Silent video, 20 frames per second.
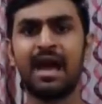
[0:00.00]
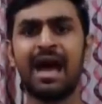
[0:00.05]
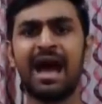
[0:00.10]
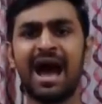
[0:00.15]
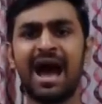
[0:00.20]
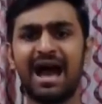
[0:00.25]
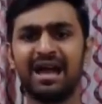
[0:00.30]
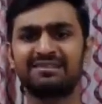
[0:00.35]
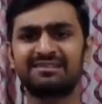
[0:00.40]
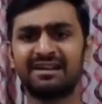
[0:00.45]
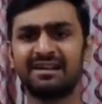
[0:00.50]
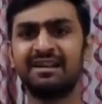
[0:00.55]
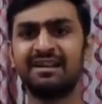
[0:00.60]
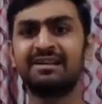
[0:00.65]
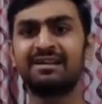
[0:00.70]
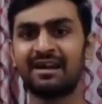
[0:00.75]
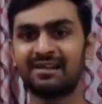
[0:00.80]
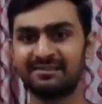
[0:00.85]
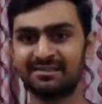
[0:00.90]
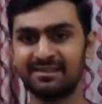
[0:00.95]
I studied
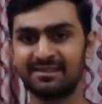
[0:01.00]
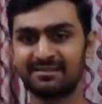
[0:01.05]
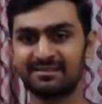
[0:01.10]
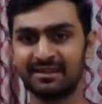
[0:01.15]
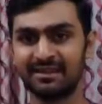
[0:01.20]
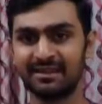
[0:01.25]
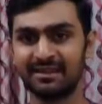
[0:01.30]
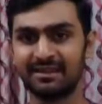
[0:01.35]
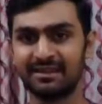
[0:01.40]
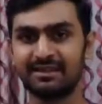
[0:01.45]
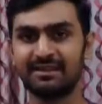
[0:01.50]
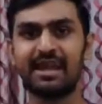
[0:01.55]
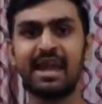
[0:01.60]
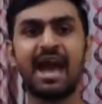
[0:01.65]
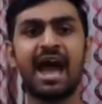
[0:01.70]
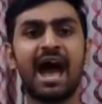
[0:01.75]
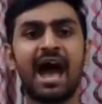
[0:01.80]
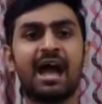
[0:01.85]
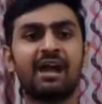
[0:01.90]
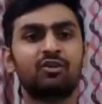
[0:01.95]
consistently
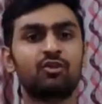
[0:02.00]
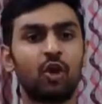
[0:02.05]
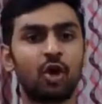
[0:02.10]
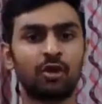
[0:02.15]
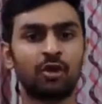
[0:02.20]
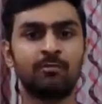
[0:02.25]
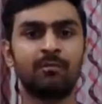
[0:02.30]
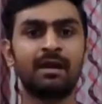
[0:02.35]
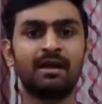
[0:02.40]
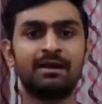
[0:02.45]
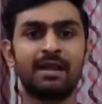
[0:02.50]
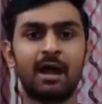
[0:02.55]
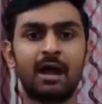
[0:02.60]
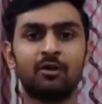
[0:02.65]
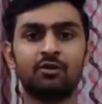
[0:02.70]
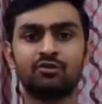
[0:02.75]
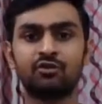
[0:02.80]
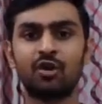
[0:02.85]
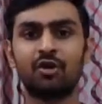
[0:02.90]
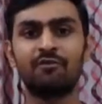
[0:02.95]
and got my
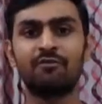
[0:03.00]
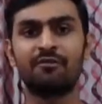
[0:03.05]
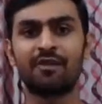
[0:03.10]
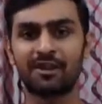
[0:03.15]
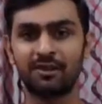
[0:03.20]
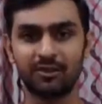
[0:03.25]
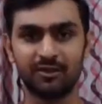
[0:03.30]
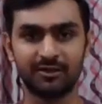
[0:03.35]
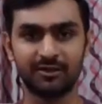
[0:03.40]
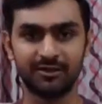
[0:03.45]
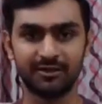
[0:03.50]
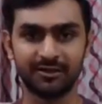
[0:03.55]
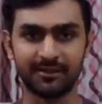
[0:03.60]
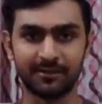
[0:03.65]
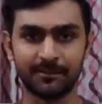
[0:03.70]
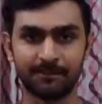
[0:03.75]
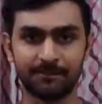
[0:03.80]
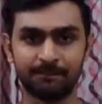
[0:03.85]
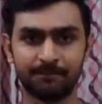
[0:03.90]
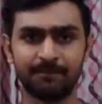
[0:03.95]
doubts solved regularly,
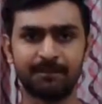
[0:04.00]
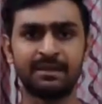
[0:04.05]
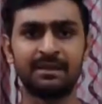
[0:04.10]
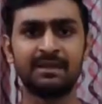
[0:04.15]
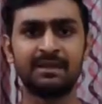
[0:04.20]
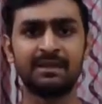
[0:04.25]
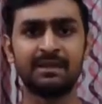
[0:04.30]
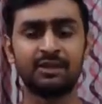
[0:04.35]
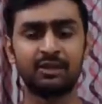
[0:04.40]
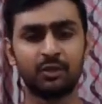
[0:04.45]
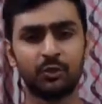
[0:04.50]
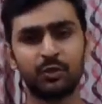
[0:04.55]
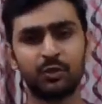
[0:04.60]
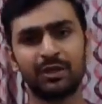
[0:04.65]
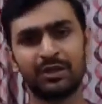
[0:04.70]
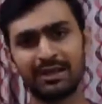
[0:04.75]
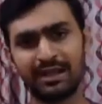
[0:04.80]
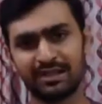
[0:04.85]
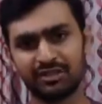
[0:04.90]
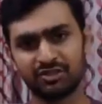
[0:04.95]

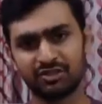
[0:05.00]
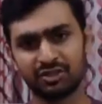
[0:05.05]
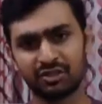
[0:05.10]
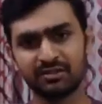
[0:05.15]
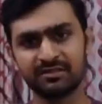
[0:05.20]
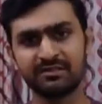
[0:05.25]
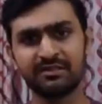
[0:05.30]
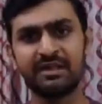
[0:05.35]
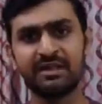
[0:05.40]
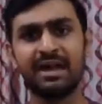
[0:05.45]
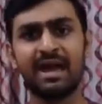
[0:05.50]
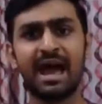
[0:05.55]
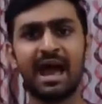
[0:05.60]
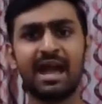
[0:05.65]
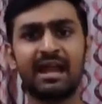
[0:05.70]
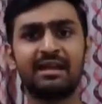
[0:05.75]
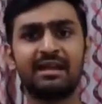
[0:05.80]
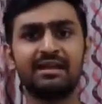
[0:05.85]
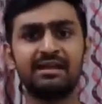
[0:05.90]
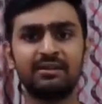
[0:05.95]
during lectures
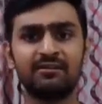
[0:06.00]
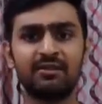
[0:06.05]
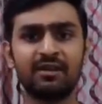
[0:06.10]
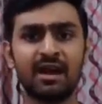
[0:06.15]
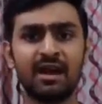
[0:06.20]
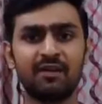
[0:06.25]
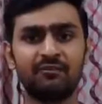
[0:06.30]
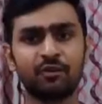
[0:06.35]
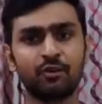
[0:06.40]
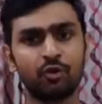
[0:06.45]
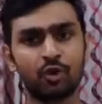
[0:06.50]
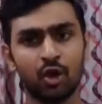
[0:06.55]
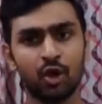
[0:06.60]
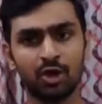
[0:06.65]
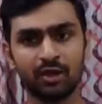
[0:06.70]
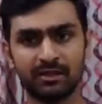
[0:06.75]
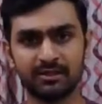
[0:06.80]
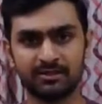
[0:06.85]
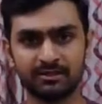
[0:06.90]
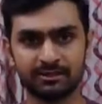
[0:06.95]
and even after
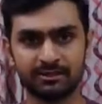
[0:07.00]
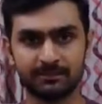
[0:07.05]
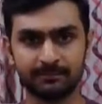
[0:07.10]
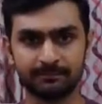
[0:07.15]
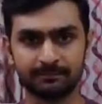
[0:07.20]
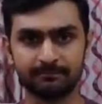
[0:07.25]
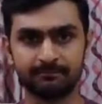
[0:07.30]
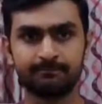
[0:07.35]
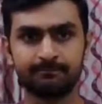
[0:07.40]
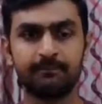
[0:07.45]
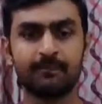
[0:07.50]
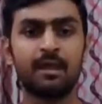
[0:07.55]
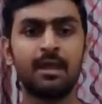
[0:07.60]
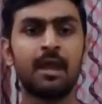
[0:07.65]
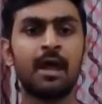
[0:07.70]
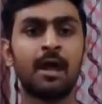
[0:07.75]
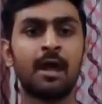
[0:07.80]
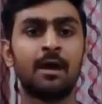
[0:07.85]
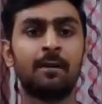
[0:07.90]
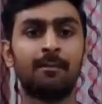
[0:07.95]
college.
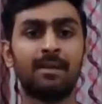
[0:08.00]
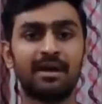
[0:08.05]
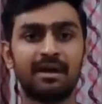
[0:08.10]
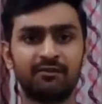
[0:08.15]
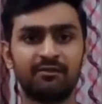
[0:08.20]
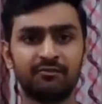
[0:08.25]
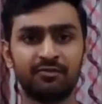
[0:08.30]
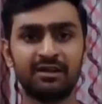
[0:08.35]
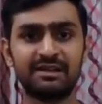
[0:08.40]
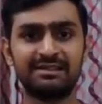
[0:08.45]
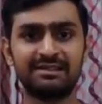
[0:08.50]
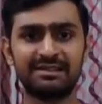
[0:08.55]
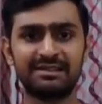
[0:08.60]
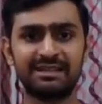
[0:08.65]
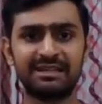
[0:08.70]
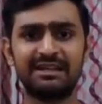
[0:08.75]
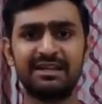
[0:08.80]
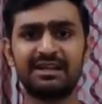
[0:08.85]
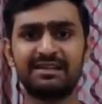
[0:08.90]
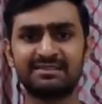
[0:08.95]
My efforts
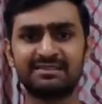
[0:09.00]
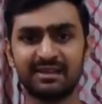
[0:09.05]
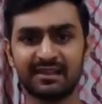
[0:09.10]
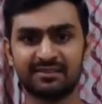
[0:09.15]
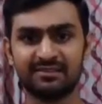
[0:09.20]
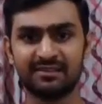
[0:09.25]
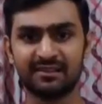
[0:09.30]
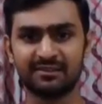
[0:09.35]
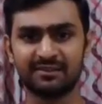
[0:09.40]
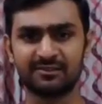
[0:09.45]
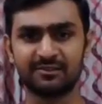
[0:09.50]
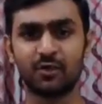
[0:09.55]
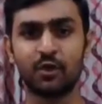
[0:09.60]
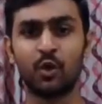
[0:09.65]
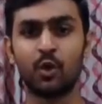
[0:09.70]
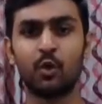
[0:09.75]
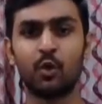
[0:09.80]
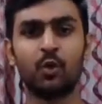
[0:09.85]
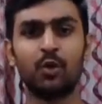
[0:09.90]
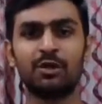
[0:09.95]
yielded success
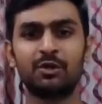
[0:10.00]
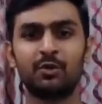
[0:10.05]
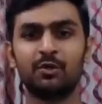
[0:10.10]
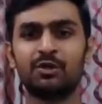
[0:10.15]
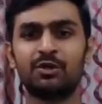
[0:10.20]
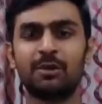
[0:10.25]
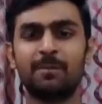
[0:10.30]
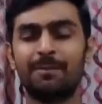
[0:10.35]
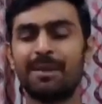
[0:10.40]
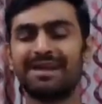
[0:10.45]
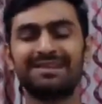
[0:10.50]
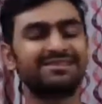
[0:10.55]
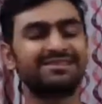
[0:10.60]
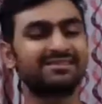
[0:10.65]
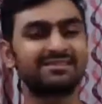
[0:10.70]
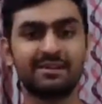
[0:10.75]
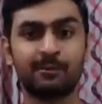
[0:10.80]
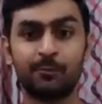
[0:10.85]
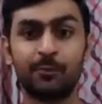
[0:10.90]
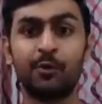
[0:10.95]
owing to the
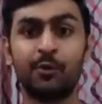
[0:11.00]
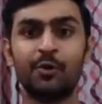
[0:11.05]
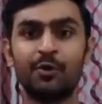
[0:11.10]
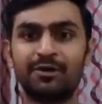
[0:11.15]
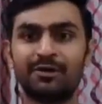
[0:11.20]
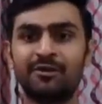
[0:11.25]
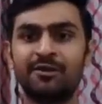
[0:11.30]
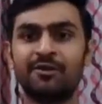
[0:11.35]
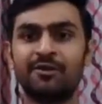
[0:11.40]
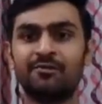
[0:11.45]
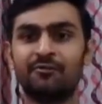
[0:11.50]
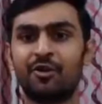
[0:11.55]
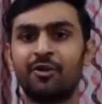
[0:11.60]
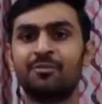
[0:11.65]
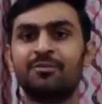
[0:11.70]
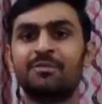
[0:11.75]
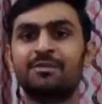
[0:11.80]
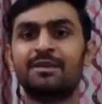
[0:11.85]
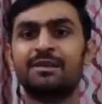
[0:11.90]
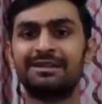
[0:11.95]
best support
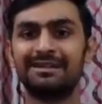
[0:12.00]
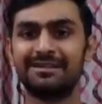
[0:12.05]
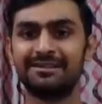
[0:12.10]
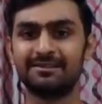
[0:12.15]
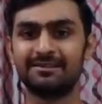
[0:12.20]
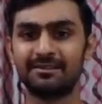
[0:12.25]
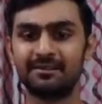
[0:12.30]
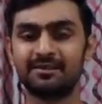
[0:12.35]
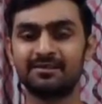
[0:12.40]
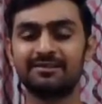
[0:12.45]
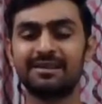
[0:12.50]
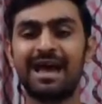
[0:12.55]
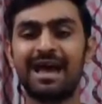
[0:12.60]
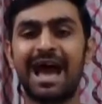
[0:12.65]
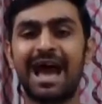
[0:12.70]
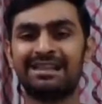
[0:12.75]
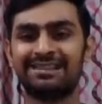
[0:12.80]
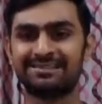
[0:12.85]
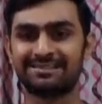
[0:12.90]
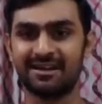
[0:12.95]
from the teachers
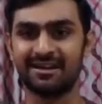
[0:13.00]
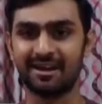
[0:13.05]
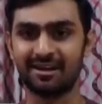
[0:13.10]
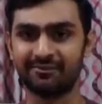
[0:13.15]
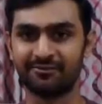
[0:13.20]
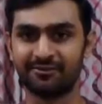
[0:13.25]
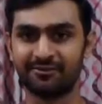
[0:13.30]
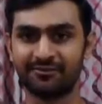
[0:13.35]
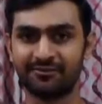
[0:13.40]
and staff.